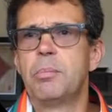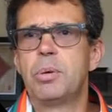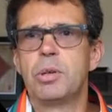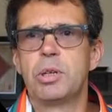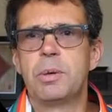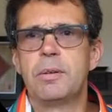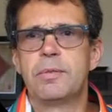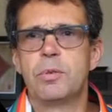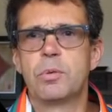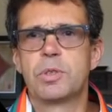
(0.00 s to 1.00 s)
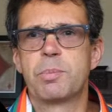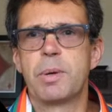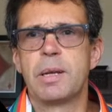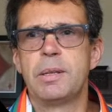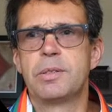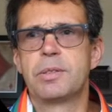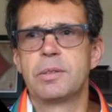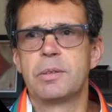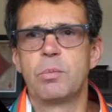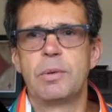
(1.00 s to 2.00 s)
put you in four spades
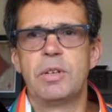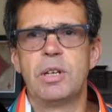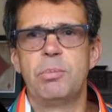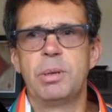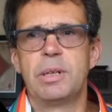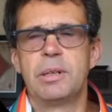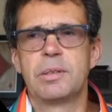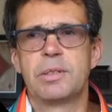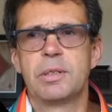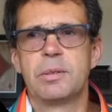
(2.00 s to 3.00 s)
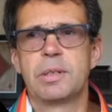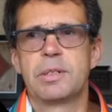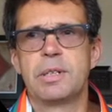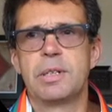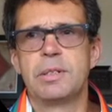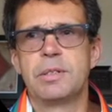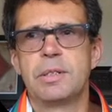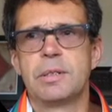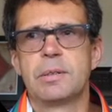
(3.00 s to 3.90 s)
with no bidding, so that's easy.